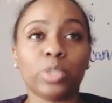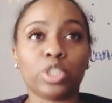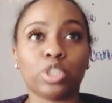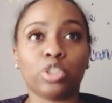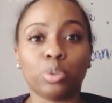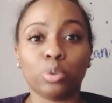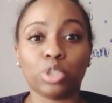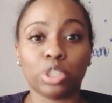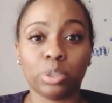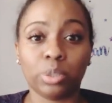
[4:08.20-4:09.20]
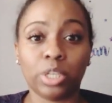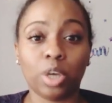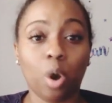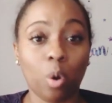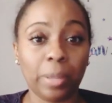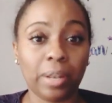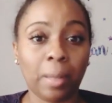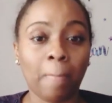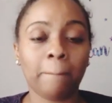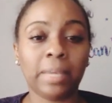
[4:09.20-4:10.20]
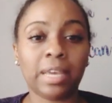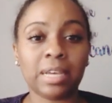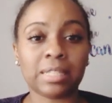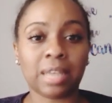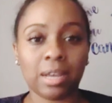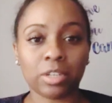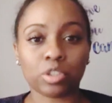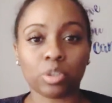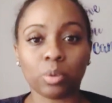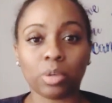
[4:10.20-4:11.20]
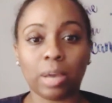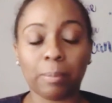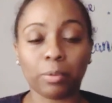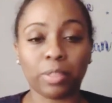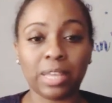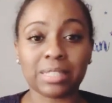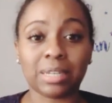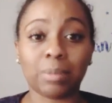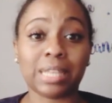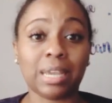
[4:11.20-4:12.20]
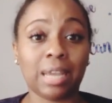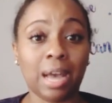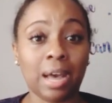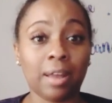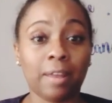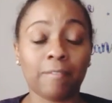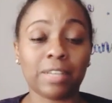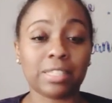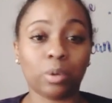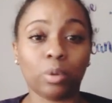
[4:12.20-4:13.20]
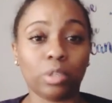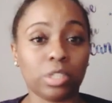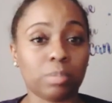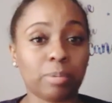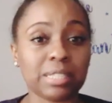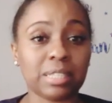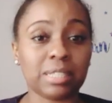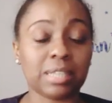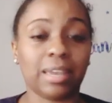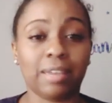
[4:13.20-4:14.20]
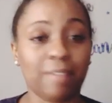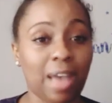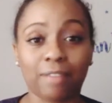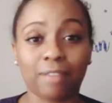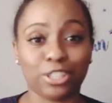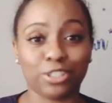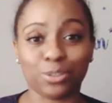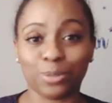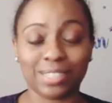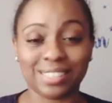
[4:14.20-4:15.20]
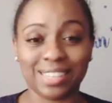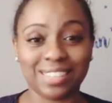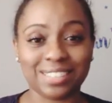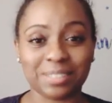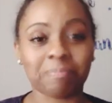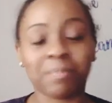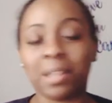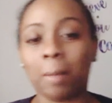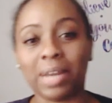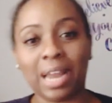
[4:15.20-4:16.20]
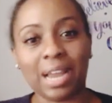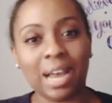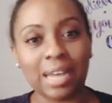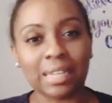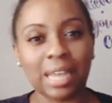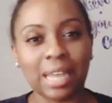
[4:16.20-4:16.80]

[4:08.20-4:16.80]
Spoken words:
to Susan G. Komen, because I kind of sold a couple things and I was like, God, if I sell all these bracelets, I give half to this organization. But I kind of